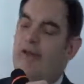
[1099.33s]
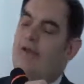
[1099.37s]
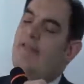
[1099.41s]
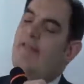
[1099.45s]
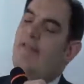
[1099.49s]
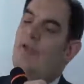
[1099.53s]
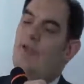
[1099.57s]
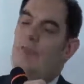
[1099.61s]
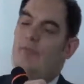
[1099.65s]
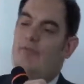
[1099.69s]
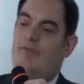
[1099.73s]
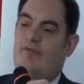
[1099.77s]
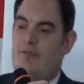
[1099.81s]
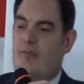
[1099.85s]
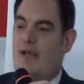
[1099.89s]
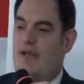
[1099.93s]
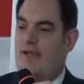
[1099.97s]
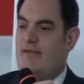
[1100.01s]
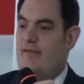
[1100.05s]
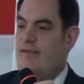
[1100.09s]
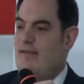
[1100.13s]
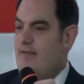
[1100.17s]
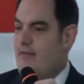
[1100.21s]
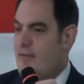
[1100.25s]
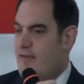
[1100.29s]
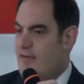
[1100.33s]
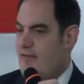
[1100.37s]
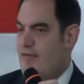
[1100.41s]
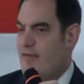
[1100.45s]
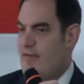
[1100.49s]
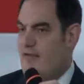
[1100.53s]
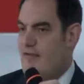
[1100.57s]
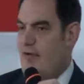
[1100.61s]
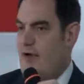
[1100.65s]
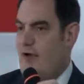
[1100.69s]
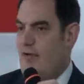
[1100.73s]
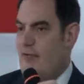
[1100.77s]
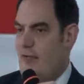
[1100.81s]
There'll be some activities
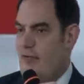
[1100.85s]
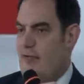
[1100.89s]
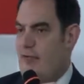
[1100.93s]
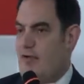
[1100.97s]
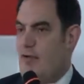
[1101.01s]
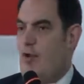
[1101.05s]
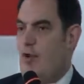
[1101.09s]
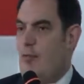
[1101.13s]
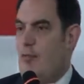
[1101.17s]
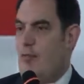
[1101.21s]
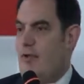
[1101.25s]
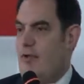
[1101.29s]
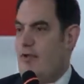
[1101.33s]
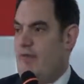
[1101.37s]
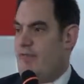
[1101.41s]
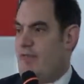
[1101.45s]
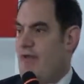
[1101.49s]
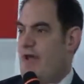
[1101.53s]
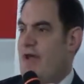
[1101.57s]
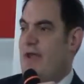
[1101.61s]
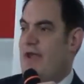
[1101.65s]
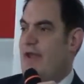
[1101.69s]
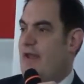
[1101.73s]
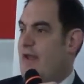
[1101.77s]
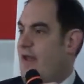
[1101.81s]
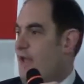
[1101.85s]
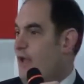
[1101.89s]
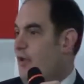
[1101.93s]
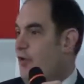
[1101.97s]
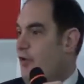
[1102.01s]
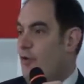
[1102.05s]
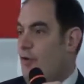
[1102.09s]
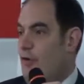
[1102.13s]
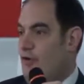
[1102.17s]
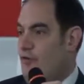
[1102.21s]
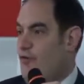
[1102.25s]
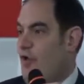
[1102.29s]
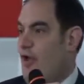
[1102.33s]
involved with the opening of that, and I
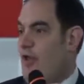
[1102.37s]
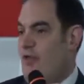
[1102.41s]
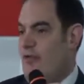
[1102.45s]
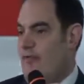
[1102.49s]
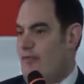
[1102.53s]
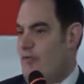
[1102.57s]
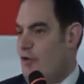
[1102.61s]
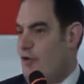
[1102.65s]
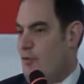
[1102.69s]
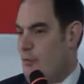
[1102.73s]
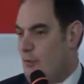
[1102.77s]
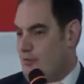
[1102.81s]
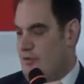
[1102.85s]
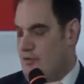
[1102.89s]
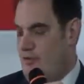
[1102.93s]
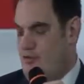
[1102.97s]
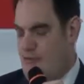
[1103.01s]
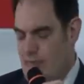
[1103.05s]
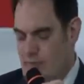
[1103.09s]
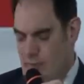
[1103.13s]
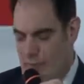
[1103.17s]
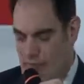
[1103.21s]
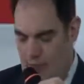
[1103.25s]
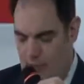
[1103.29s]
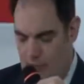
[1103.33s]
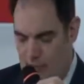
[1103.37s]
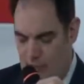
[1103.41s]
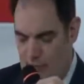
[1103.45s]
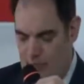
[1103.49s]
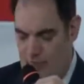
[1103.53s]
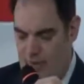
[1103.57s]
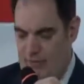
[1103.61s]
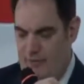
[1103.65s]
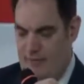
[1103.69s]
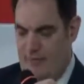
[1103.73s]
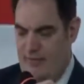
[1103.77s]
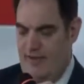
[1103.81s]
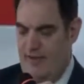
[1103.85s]
encourage all of you to participate in those
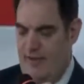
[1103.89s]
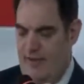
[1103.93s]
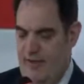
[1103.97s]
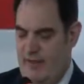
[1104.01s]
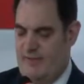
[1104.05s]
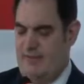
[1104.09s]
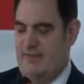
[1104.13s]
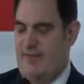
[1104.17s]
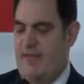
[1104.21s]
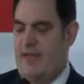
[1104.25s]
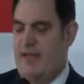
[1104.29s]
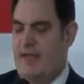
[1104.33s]
activities.